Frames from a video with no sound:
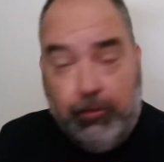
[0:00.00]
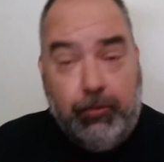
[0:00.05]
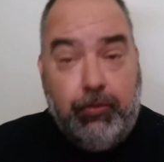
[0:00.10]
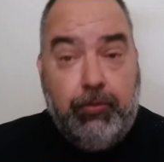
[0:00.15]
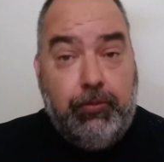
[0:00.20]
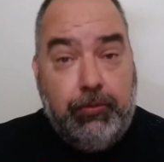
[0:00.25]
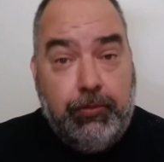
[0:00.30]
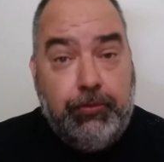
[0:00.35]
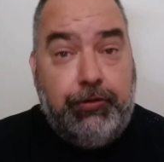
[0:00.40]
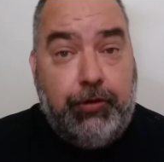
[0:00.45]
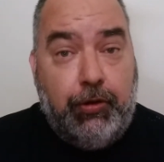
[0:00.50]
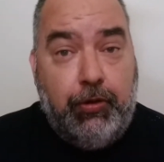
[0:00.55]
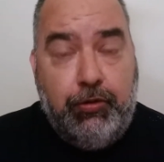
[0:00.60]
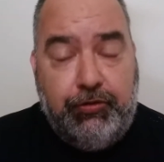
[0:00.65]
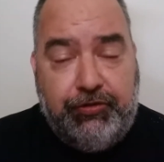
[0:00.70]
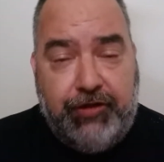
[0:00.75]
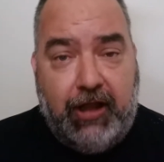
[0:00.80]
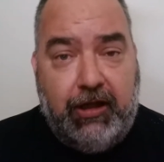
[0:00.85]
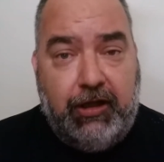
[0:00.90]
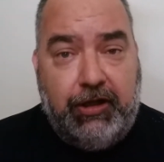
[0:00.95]
So who's
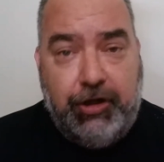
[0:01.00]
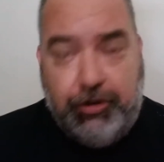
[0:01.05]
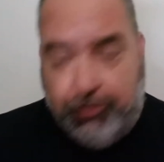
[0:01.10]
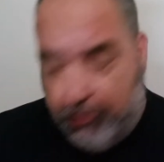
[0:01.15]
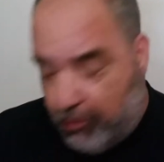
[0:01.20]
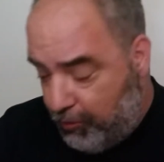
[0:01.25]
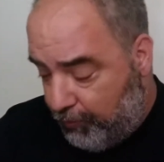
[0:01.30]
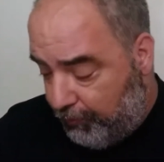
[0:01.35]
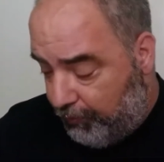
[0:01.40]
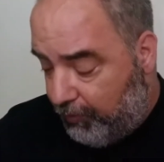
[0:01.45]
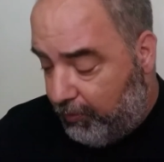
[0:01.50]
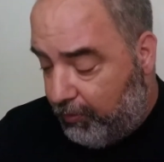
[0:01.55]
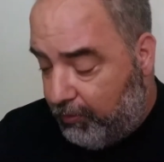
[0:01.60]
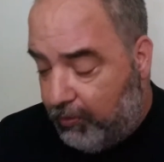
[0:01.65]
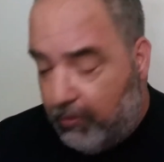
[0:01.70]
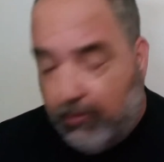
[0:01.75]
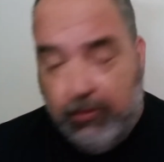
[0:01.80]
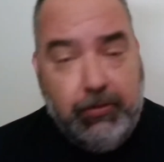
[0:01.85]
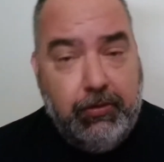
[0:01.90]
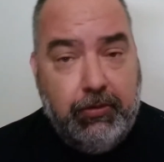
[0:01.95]
telling the truth?
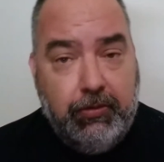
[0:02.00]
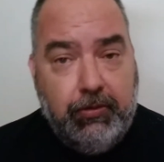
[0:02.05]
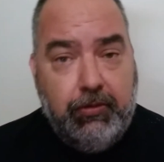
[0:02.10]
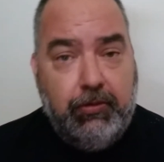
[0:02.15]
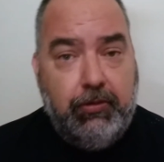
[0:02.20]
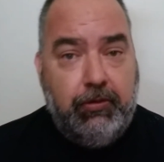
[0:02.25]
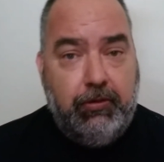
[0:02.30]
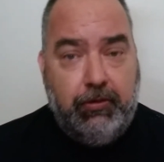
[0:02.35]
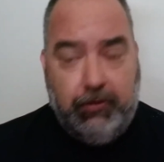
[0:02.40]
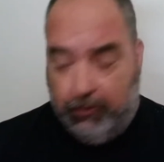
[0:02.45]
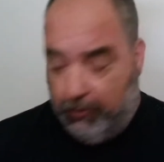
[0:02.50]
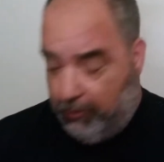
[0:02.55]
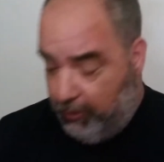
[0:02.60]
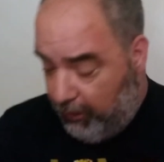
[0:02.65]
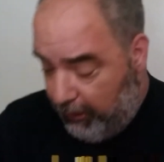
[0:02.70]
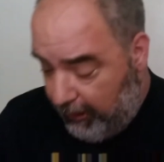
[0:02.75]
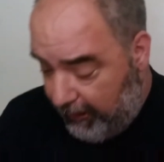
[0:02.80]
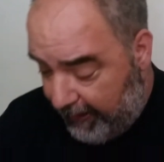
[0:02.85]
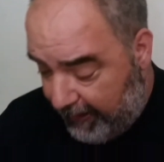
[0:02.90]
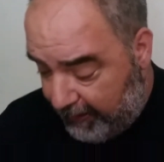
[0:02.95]

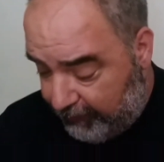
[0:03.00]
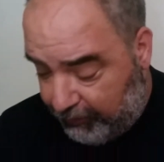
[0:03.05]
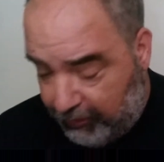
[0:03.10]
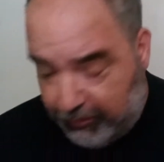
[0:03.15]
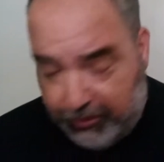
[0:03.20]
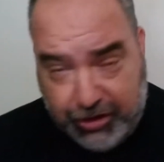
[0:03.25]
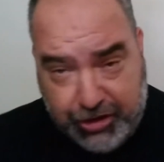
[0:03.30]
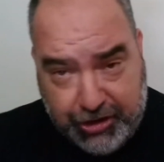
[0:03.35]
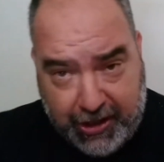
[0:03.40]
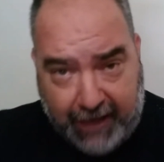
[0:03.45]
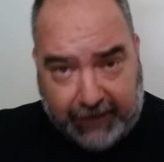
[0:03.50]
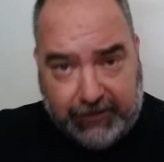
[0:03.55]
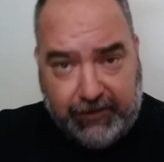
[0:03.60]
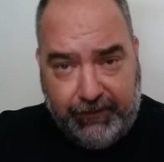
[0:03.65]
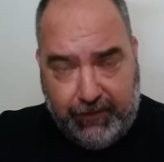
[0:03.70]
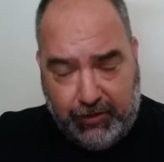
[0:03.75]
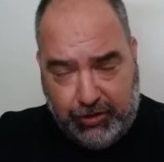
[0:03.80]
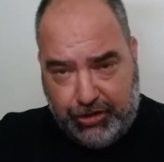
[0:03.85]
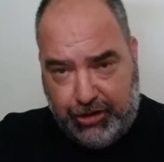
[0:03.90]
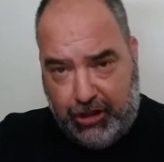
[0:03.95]
Is it the Jacksonville
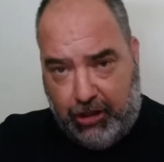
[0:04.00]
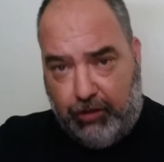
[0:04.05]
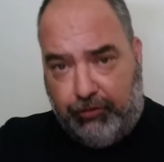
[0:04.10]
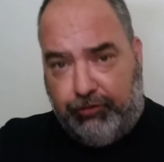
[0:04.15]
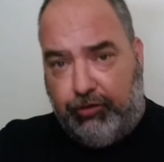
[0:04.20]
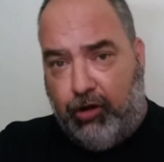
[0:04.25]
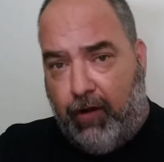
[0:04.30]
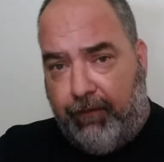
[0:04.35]
Sheriff's Office